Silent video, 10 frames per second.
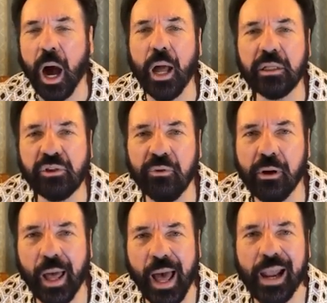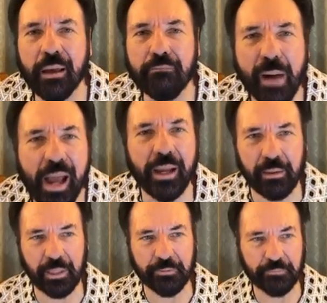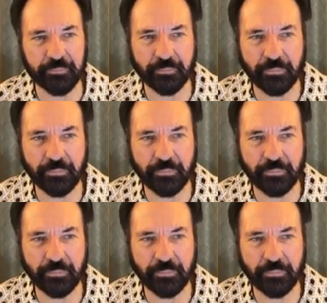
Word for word: Huntsville, Alabama.